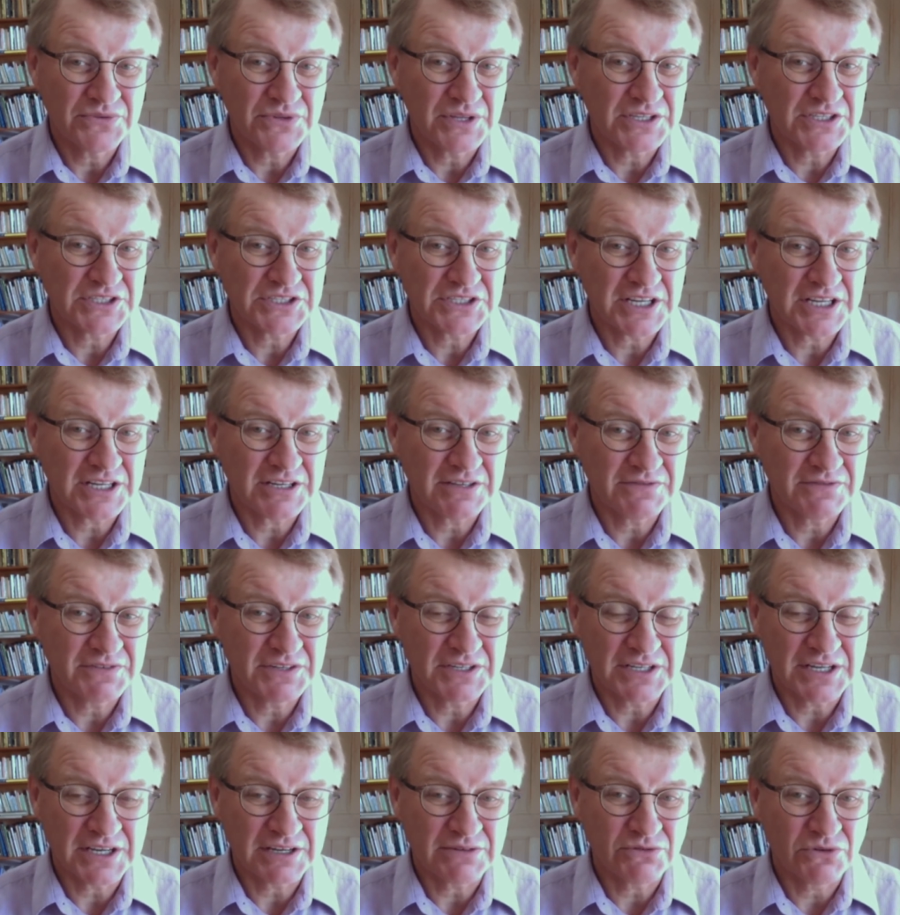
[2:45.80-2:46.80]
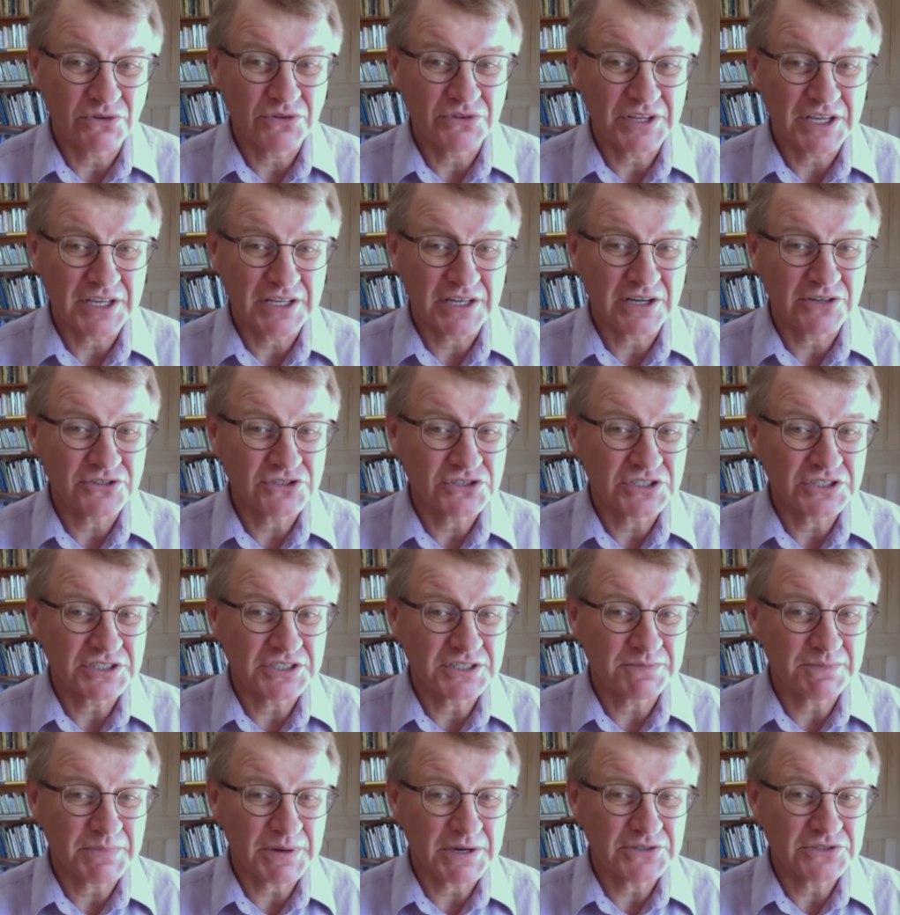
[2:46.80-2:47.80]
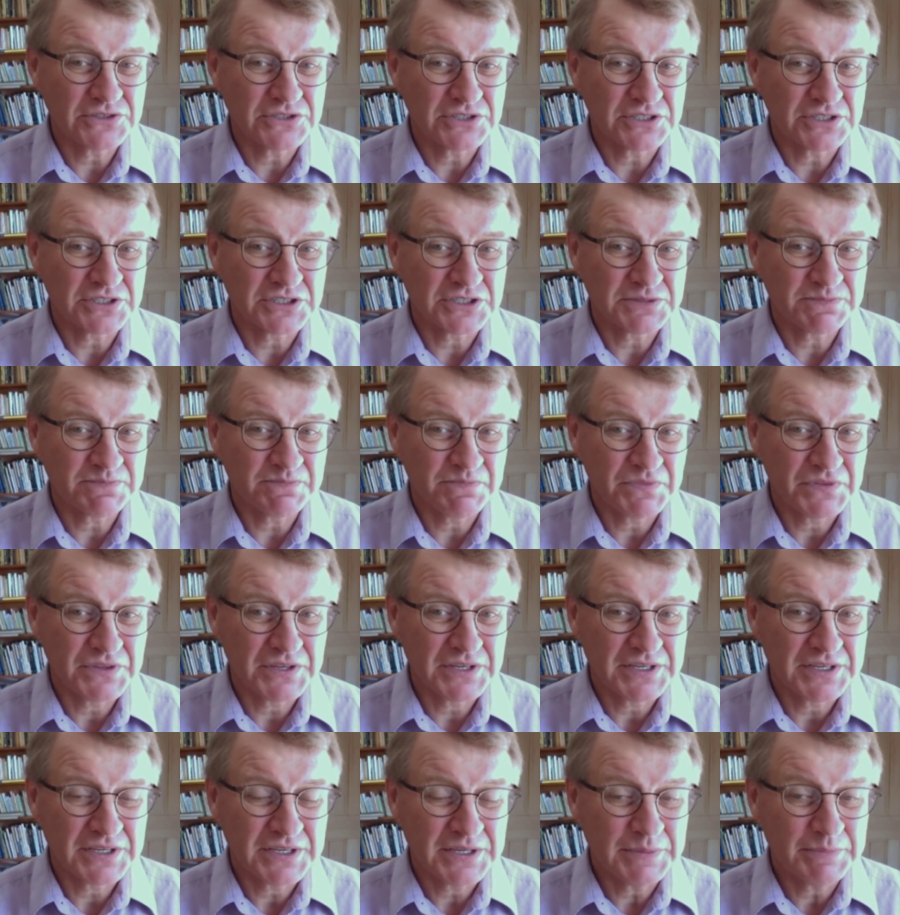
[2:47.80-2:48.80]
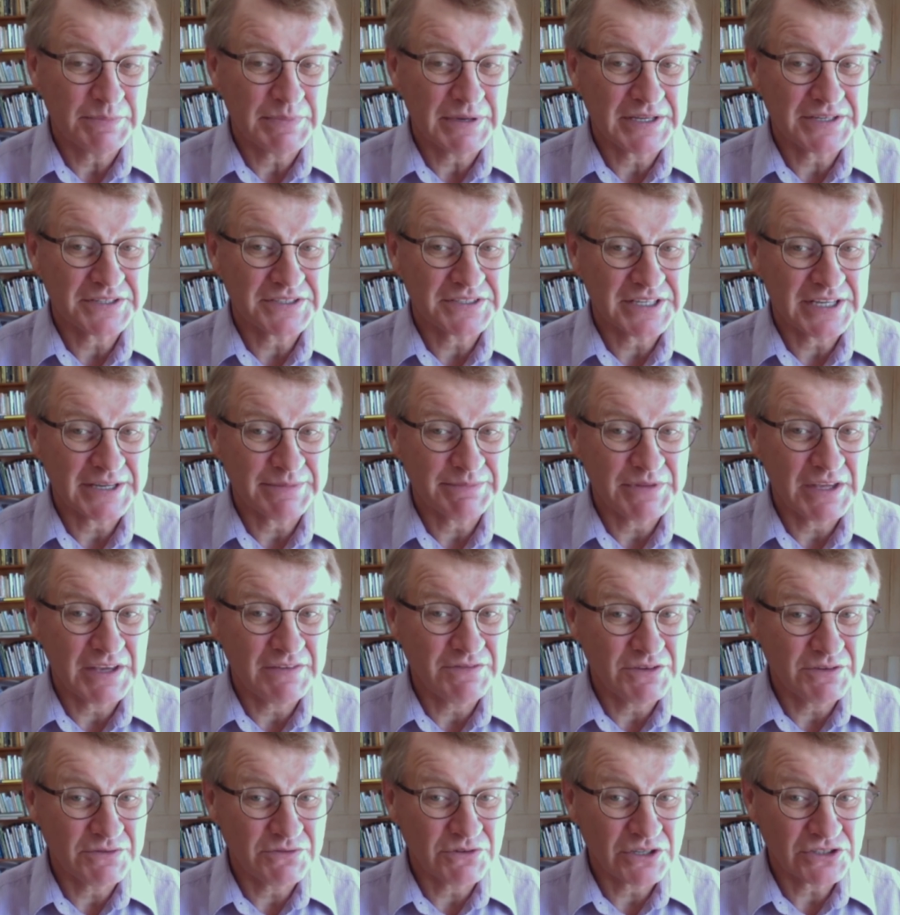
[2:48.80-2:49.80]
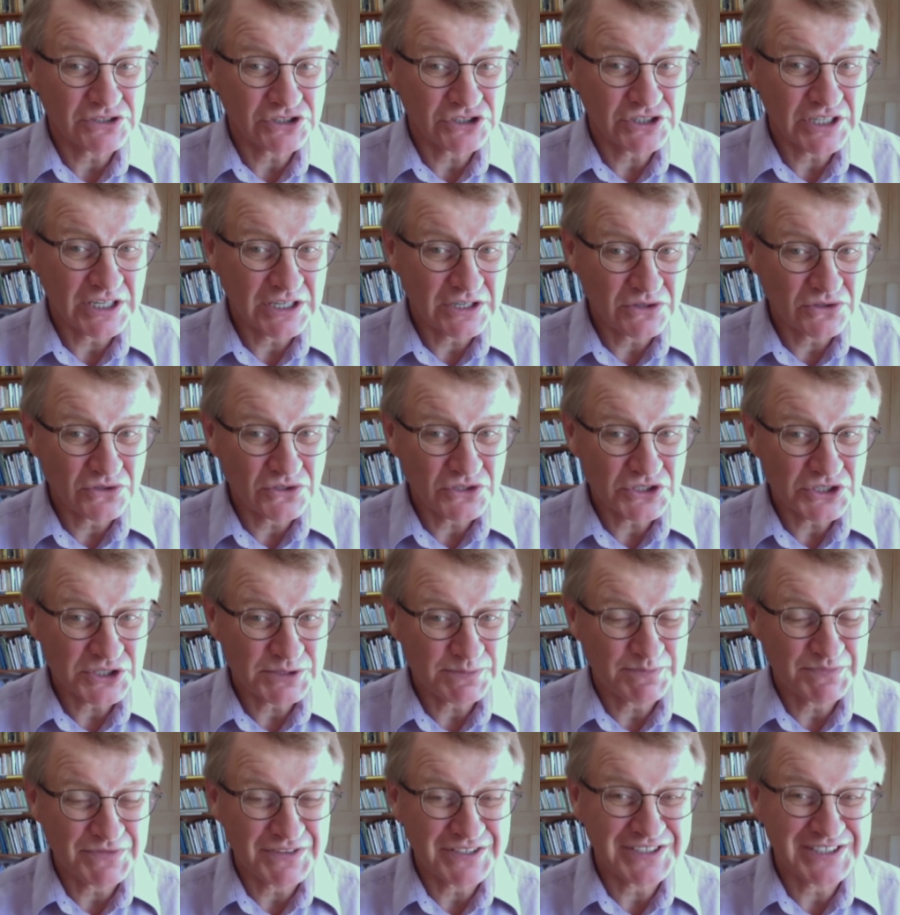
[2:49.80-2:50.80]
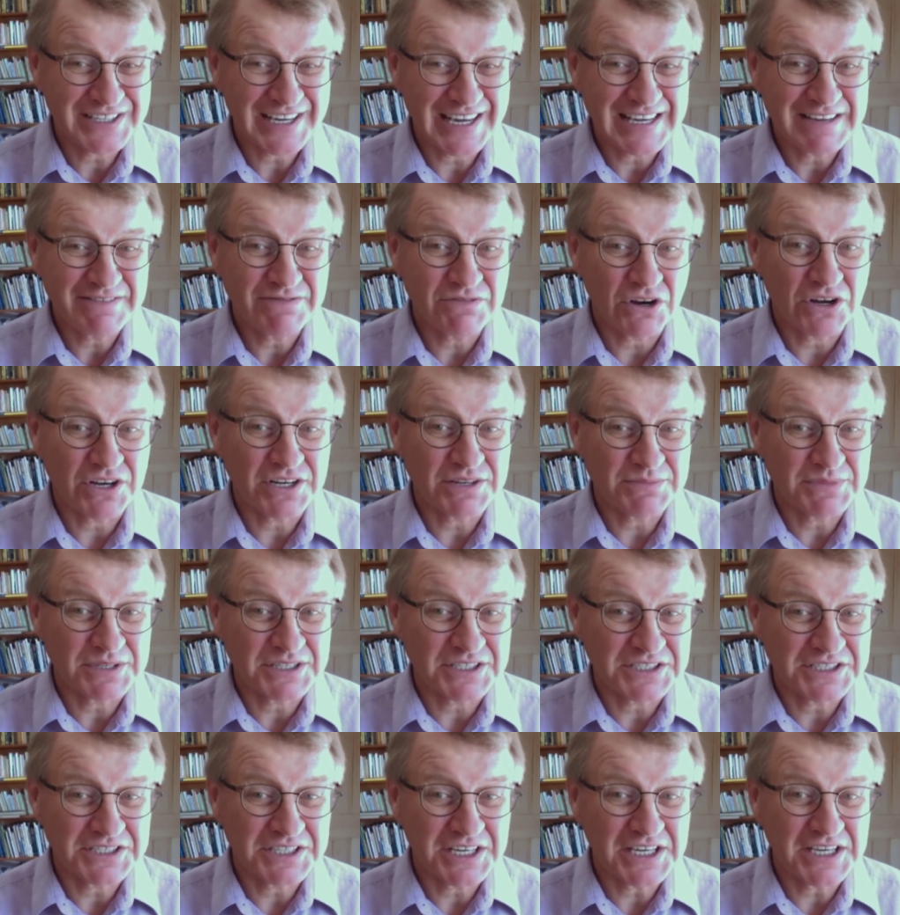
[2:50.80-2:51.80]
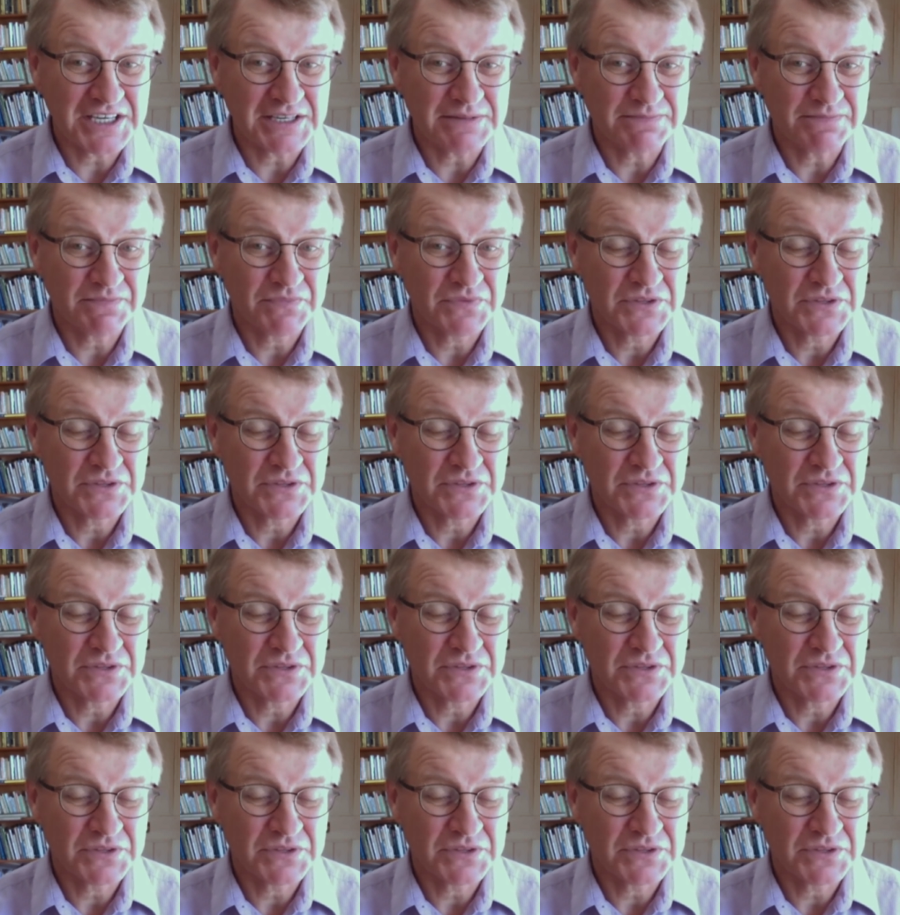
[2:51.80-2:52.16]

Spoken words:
instead of, you know, all their lotions and potions. But if you've got shingles, take vitamin C.